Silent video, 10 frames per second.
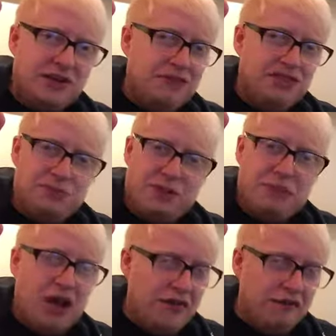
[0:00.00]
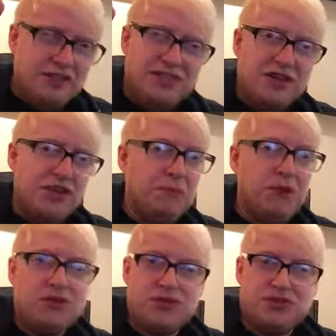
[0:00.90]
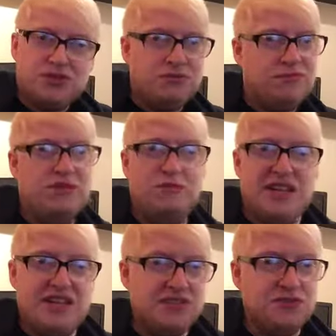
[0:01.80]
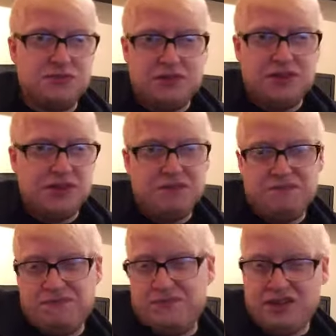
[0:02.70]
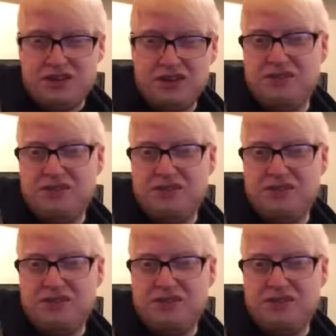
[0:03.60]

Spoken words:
This would be perfect in like a box of beers for like, yeah,